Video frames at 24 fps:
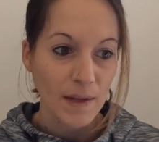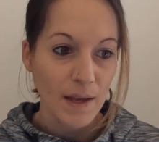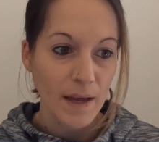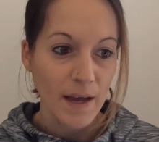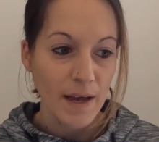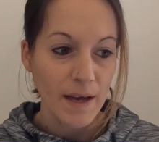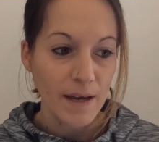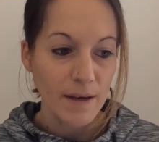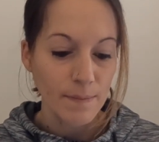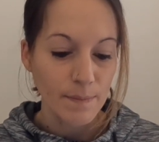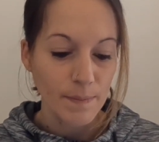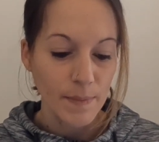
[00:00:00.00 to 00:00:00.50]

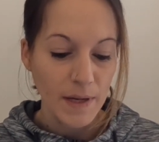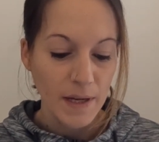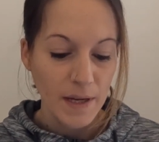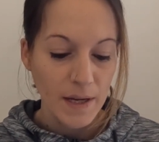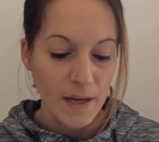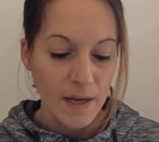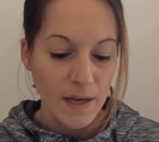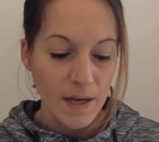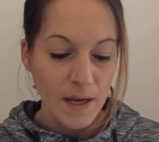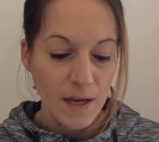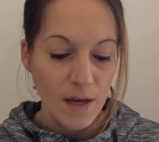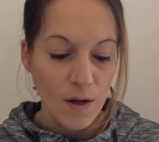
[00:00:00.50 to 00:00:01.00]
when
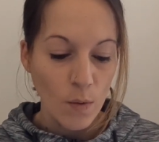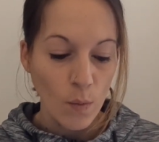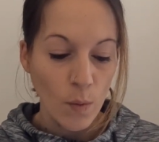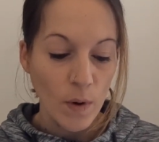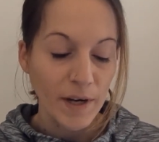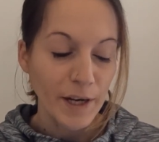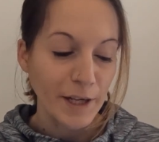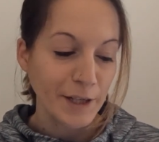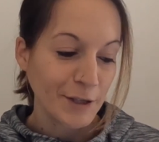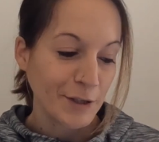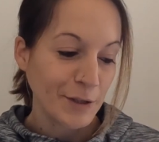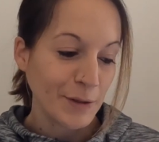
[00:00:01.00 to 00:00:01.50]

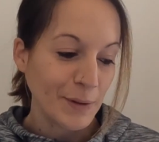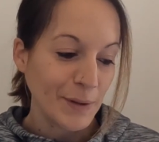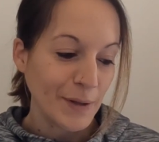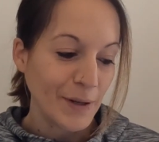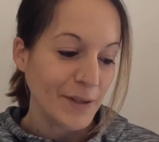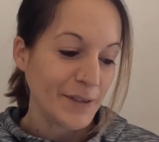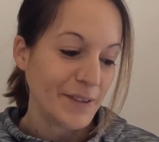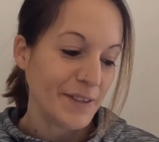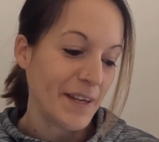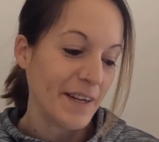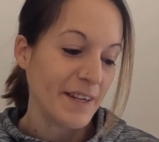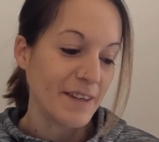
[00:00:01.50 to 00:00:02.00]
I go
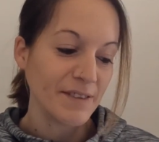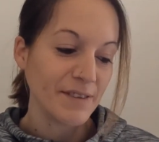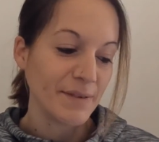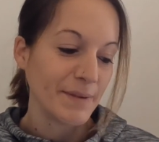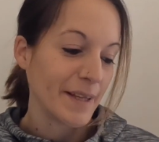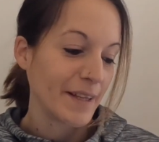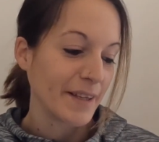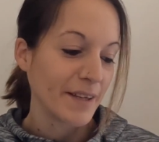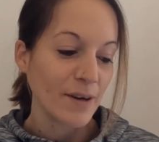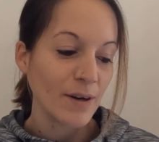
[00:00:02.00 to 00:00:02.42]
on and I'll be like,